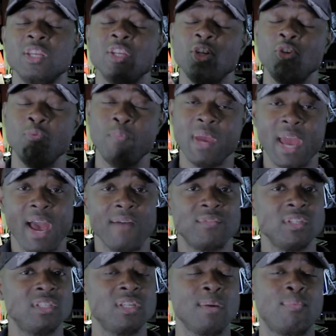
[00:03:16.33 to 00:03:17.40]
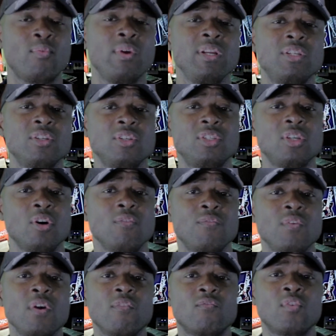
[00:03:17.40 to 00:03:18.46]
You may have to separate yourself
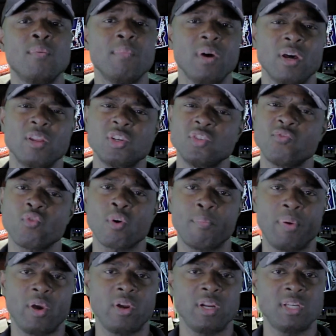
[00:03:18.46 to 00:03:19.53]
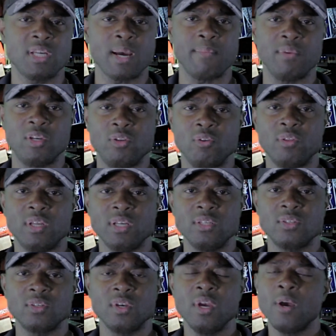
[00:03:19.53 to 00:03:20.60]
from others for a period of time to do
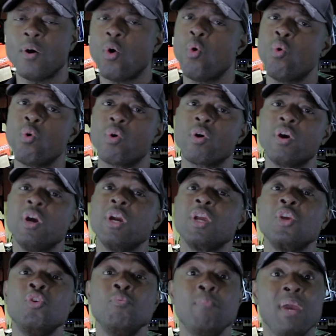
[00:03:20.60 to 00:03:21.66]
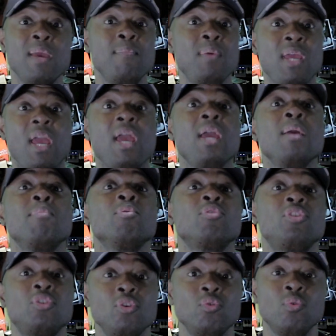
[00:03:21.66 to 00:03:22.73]
this, or you may be able
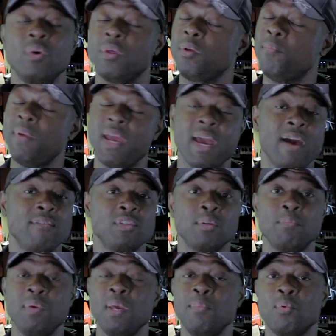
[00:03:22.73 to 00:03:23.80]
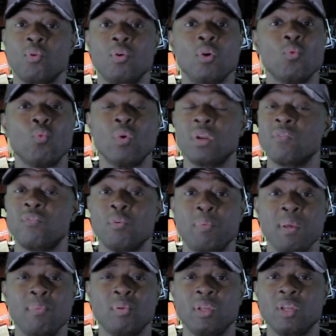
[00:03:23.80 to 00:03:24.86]
to. You may have some people, wonderful
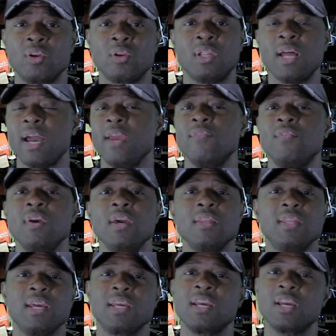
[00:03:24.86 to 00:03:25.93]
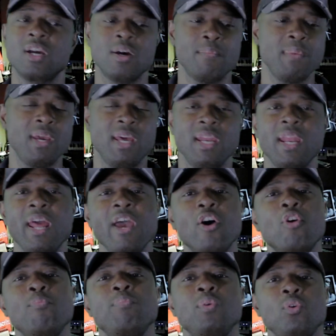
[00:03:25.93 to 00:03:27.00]
people in your life that can come in and
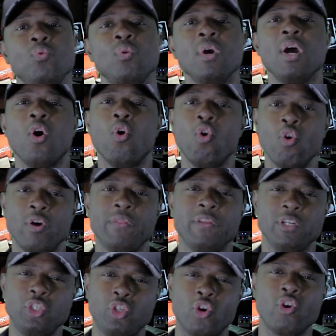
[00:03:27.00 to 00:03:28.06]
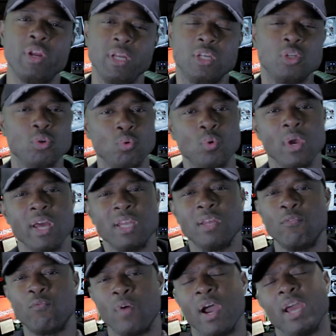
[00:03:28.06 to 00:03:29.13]
help you on the journey to
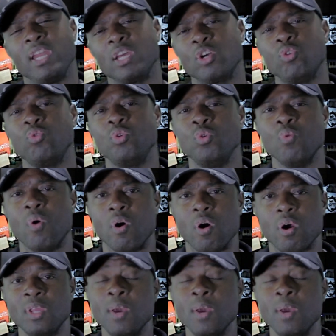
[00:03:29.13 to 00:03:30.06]
defining who you are.